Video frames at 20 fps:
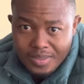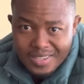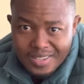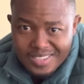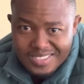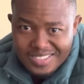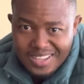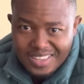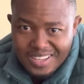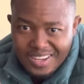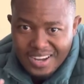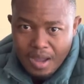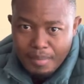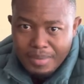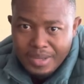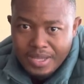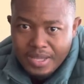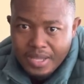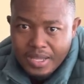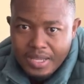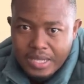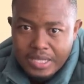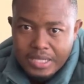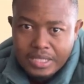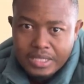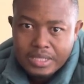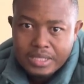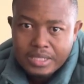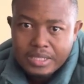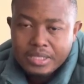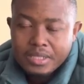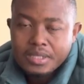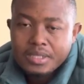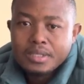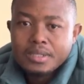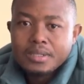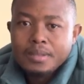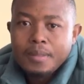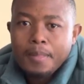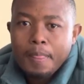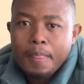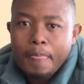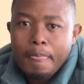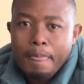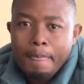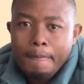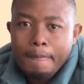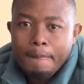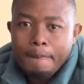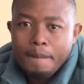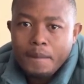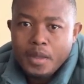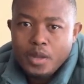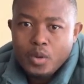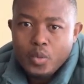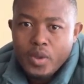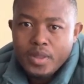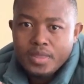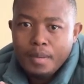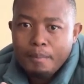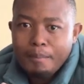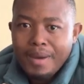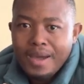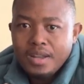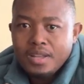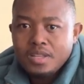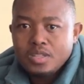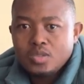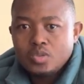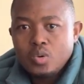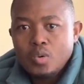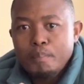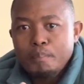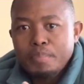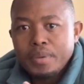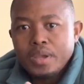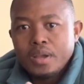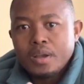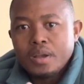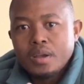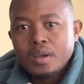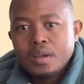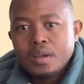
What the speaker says: there's nothing coming in. And when the money is too big,